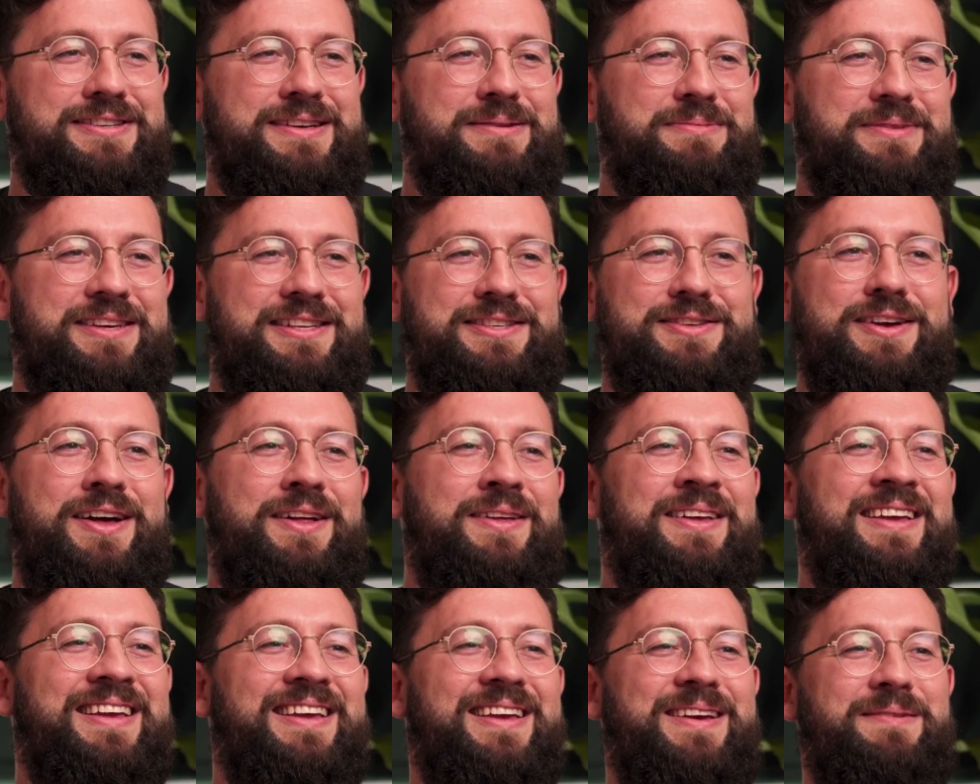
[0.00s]
something. So
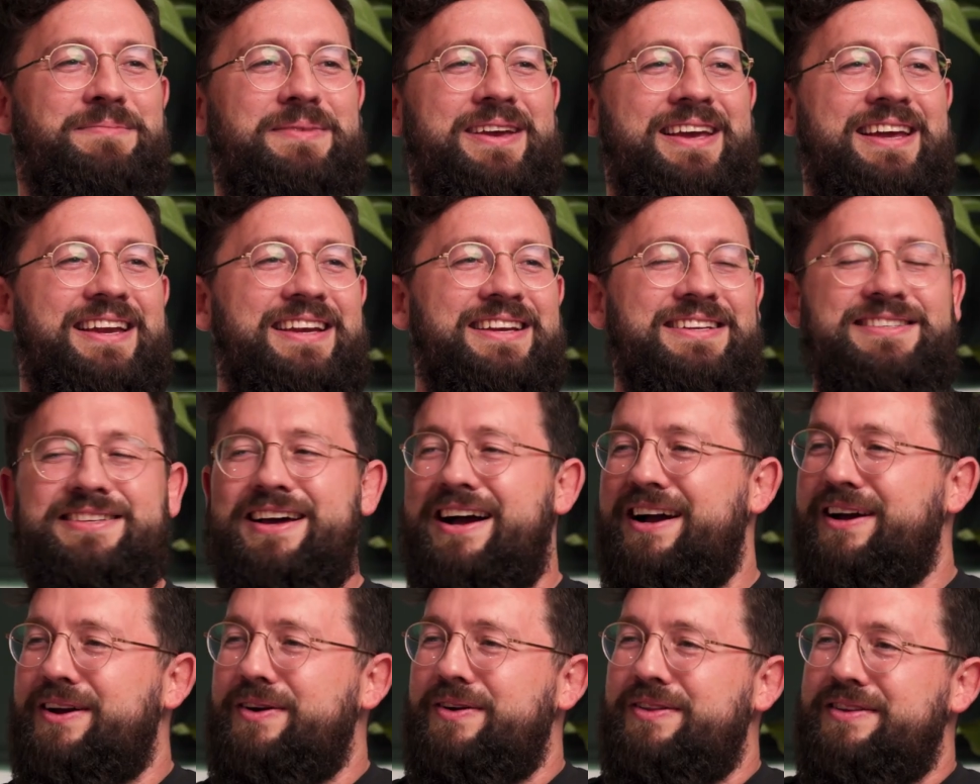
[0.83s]
I'll be eating a
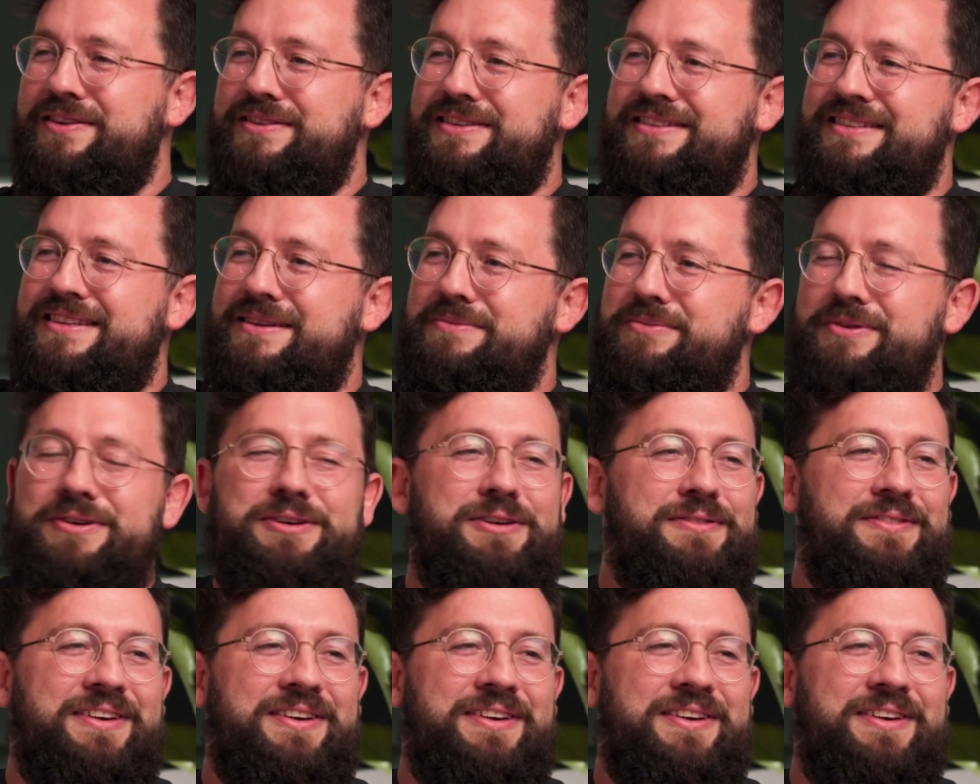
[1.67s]
taco and there's a zebra